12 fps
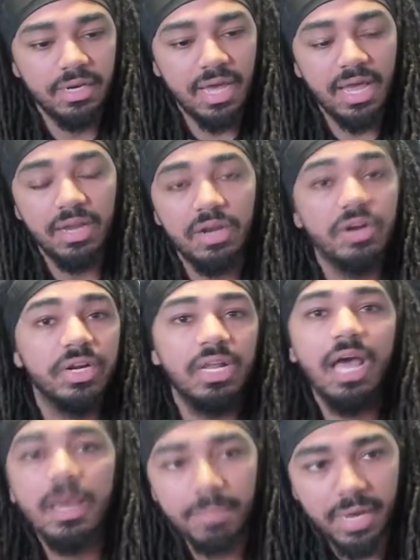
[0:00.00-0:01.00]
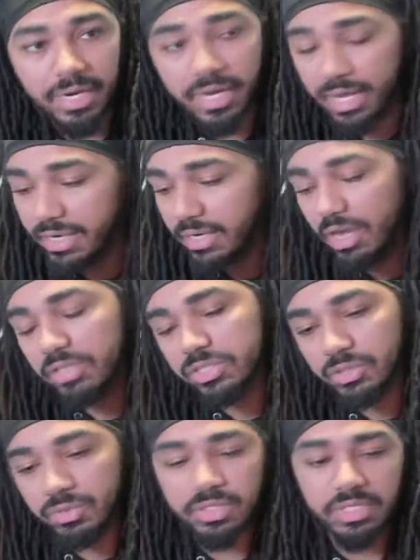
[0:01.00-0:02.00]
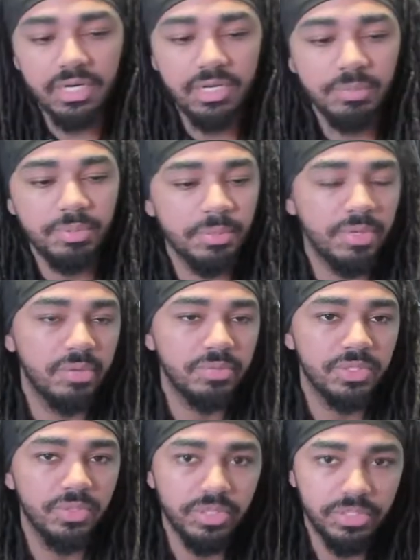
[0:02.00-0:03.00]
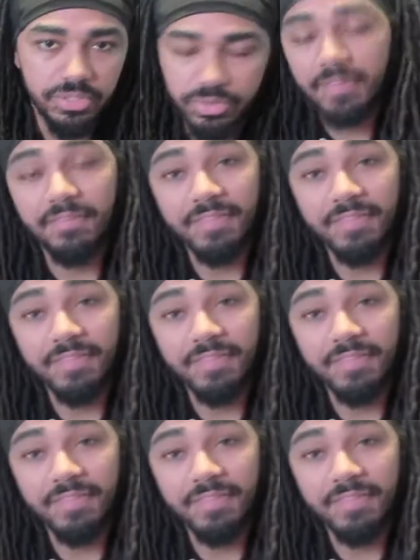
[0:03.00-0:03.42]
I learned a lot by that, and also looked at other people that was doing it too.